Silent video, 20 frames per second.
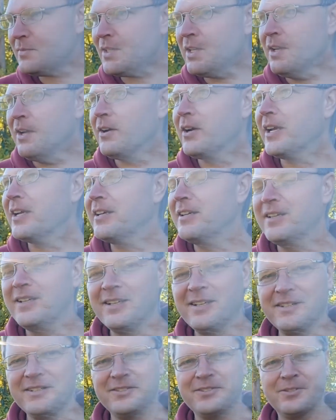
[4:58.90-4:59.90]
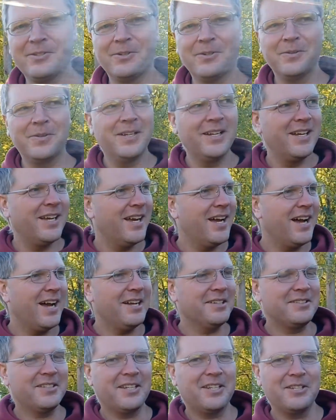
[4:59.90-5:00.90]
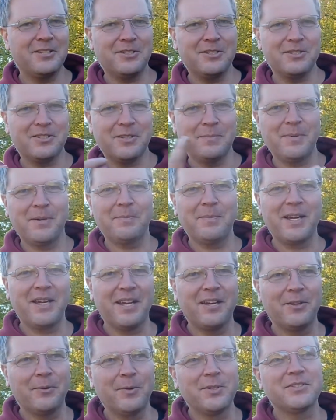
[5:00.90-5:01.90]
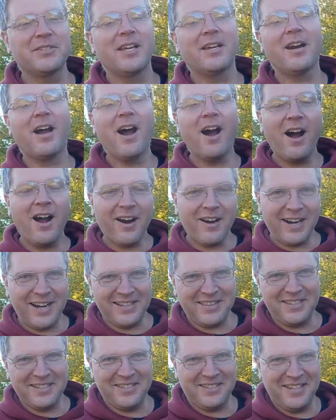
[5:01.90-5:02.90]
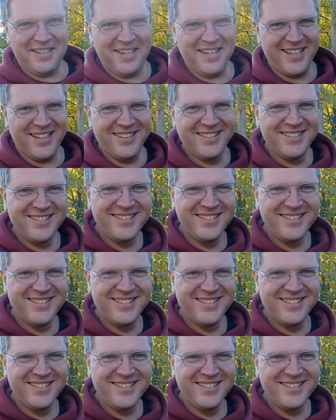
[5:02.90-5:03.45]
All right, so I'll take you to some of my other ones that are at the stand.